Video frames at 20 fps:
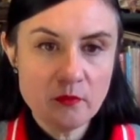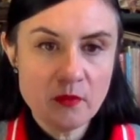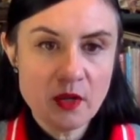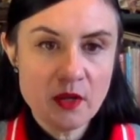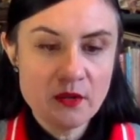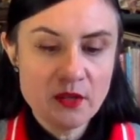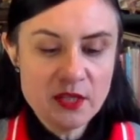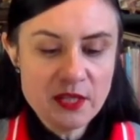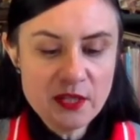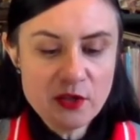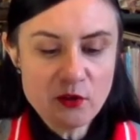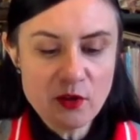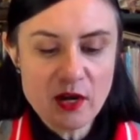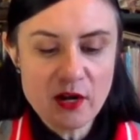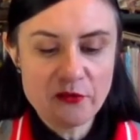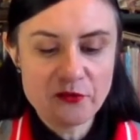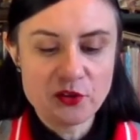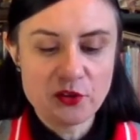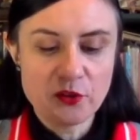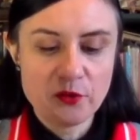The year
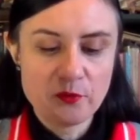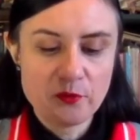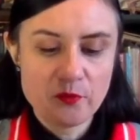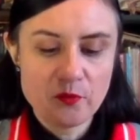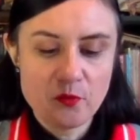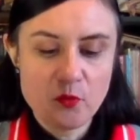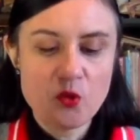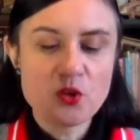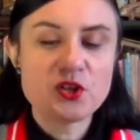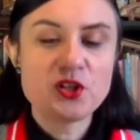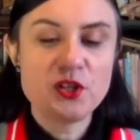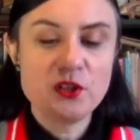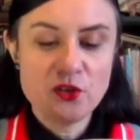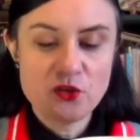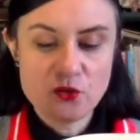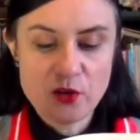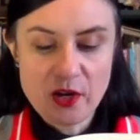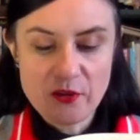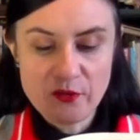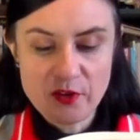after, watching the
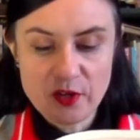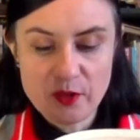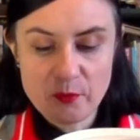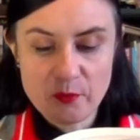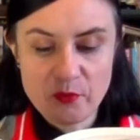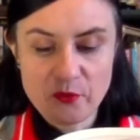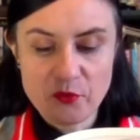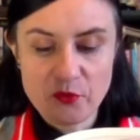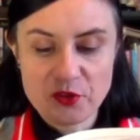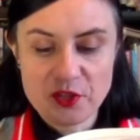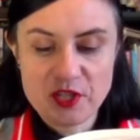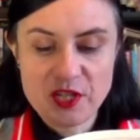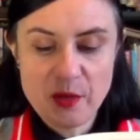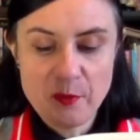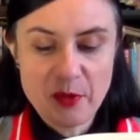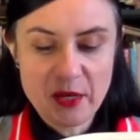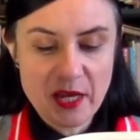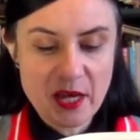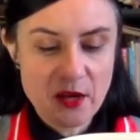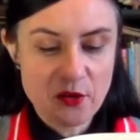traffic before
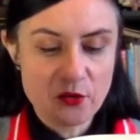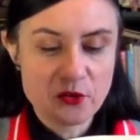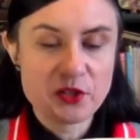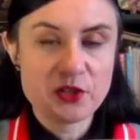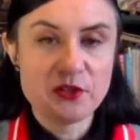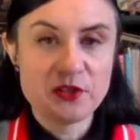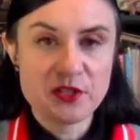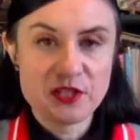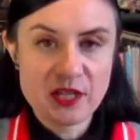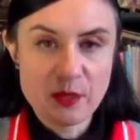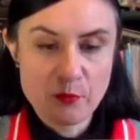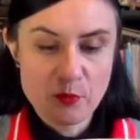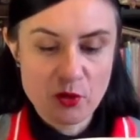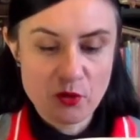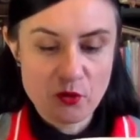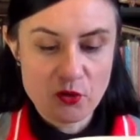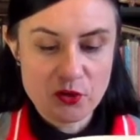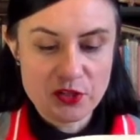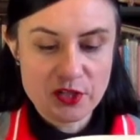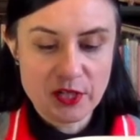stepping out onto the zebra
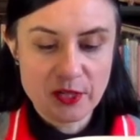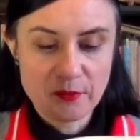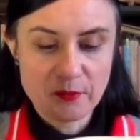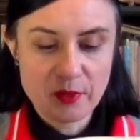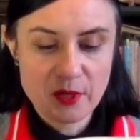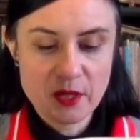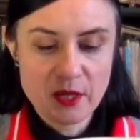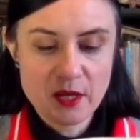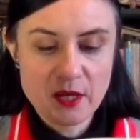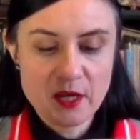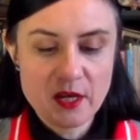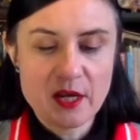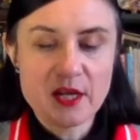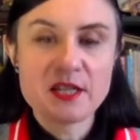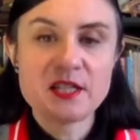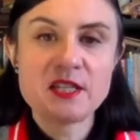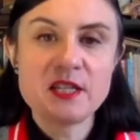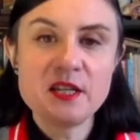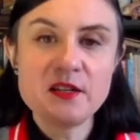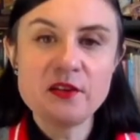crossing, I
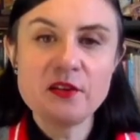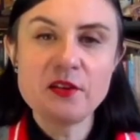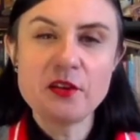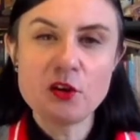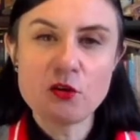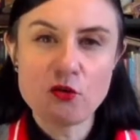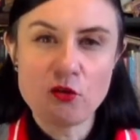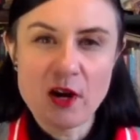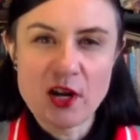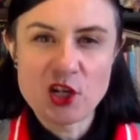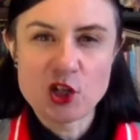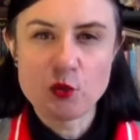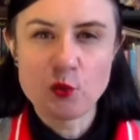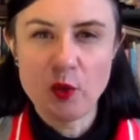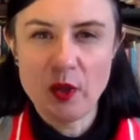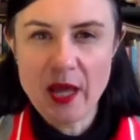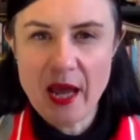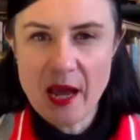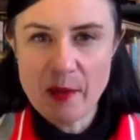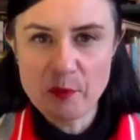see that the crash will
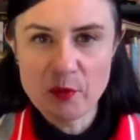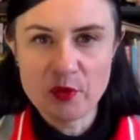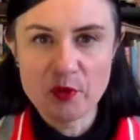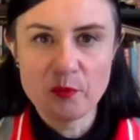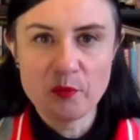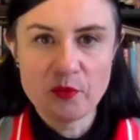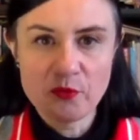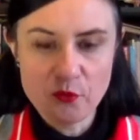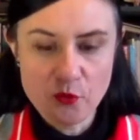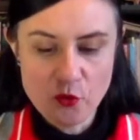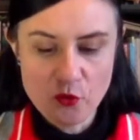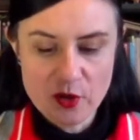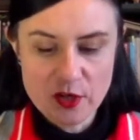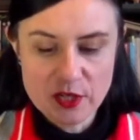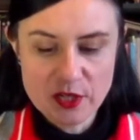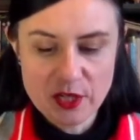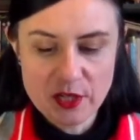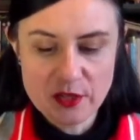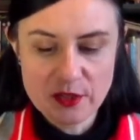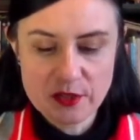happen before it
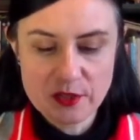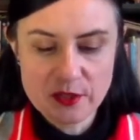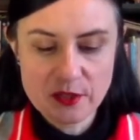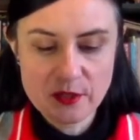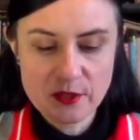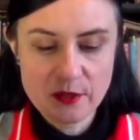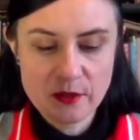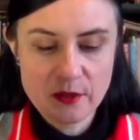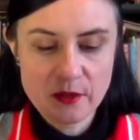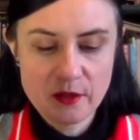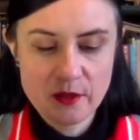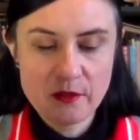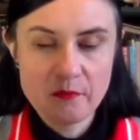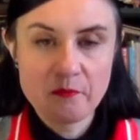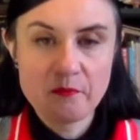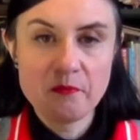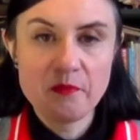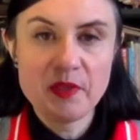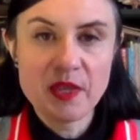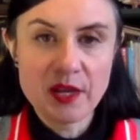does.
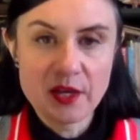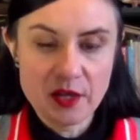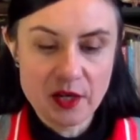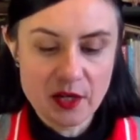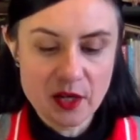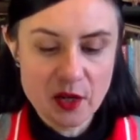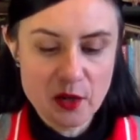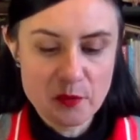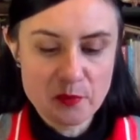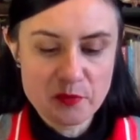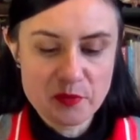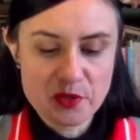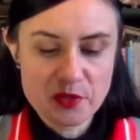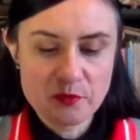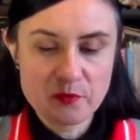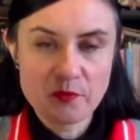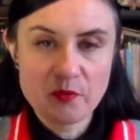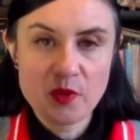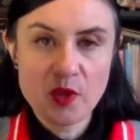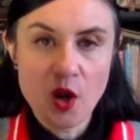Then it comes,
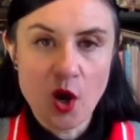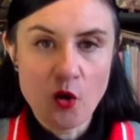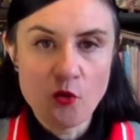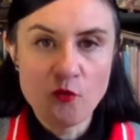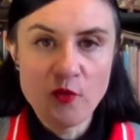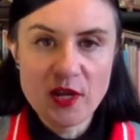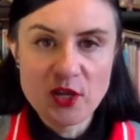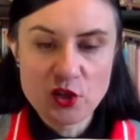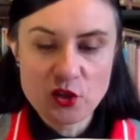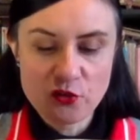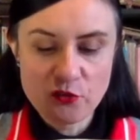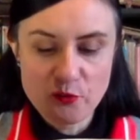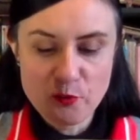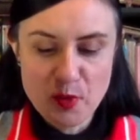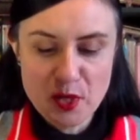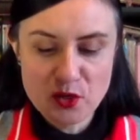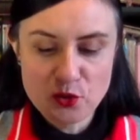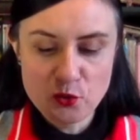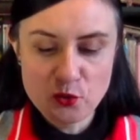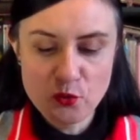a wrench of
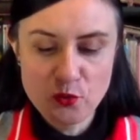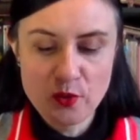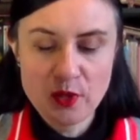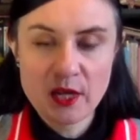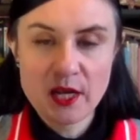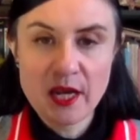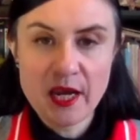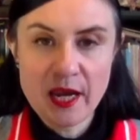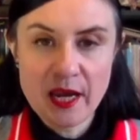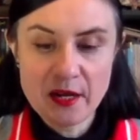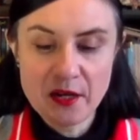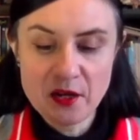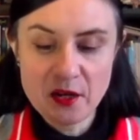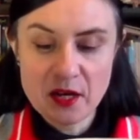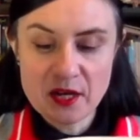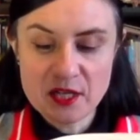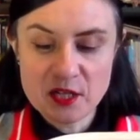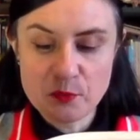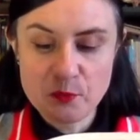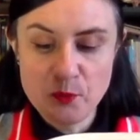metal,
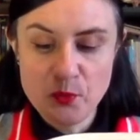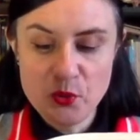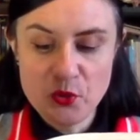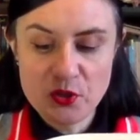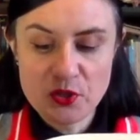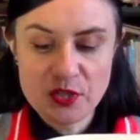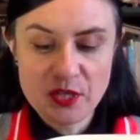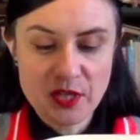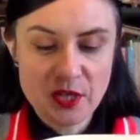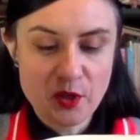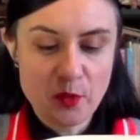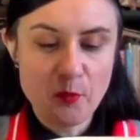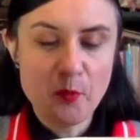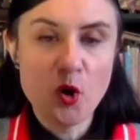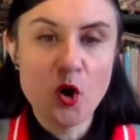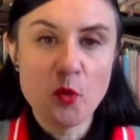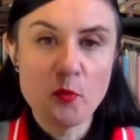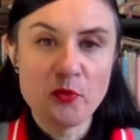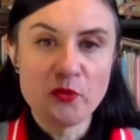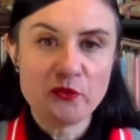headlights bursting in a
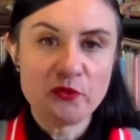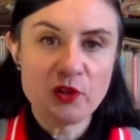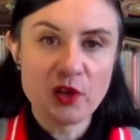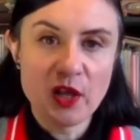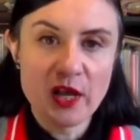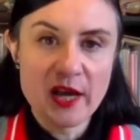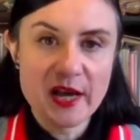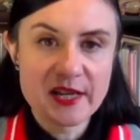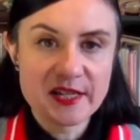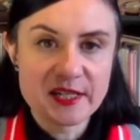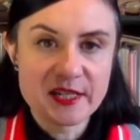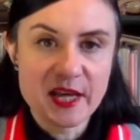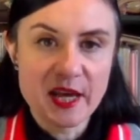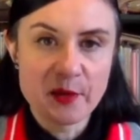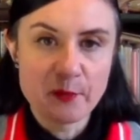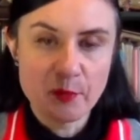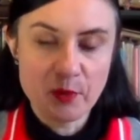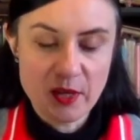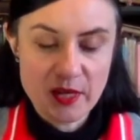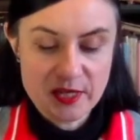pop of glass and
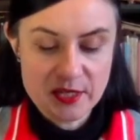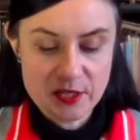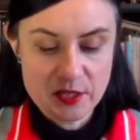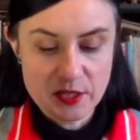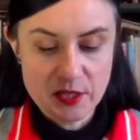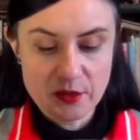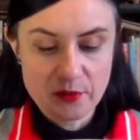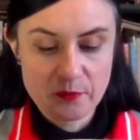plastic.